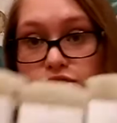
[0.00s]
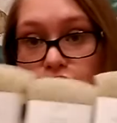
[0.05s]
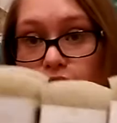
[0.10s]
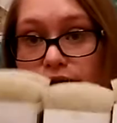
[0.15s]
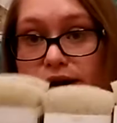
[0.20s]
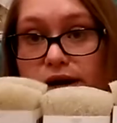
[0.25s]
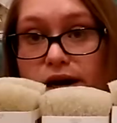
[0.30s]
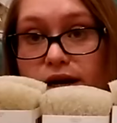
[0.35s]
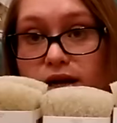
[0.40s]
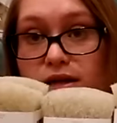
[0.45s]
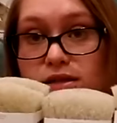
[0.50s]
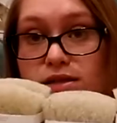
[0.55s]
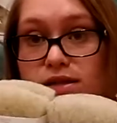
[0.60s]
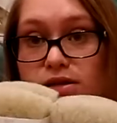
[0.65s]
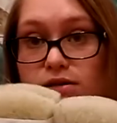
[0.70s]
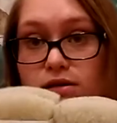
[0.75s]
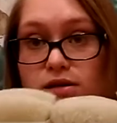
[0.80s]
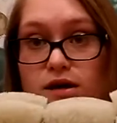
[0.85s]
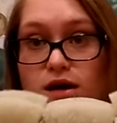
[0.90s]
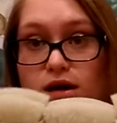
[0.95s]
So I got a
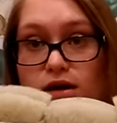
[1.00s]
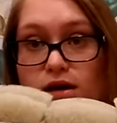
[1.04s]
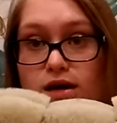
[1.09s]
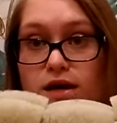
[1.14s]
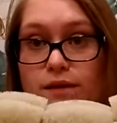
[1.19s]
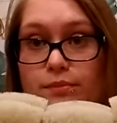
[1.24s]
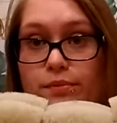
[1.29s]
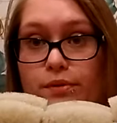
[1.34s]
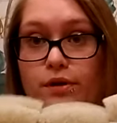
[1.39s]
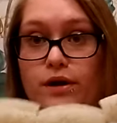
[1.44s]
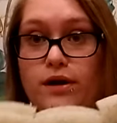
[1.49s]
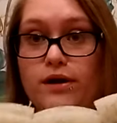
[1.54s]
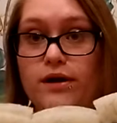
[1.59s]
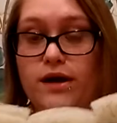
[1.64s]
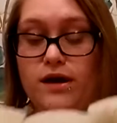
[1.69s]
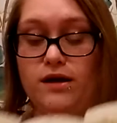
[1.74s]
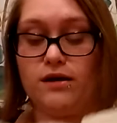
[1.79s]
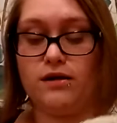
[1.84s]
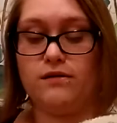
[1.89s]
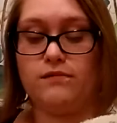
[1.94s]
deal and got
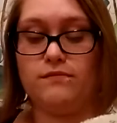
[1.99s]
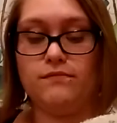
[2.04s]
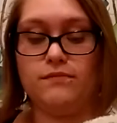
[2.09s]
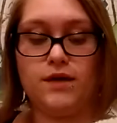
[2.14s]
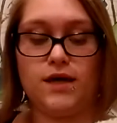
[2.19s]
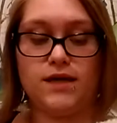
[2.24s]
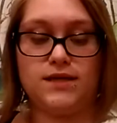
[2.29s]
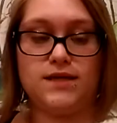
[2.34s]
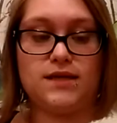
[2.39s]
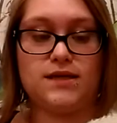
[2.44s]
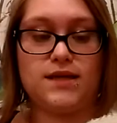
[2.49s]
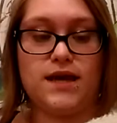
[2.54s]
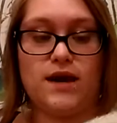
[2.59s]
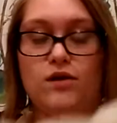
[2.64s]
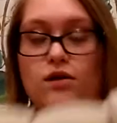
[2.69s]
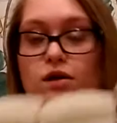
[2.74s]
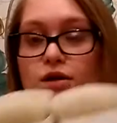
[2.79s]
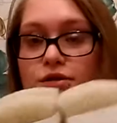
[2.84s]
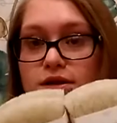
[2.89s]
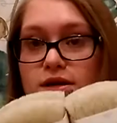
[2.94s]
a
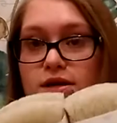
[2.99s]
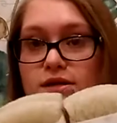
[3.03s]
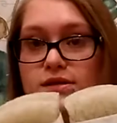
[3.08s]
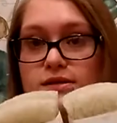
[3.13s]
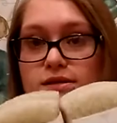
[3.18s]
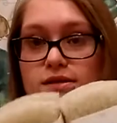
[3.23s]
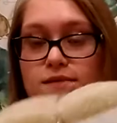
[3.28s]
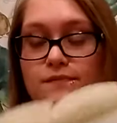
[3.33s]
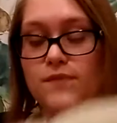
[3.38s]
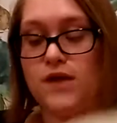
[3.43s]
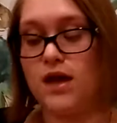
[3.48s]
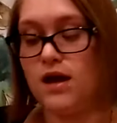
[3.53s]
discount on these.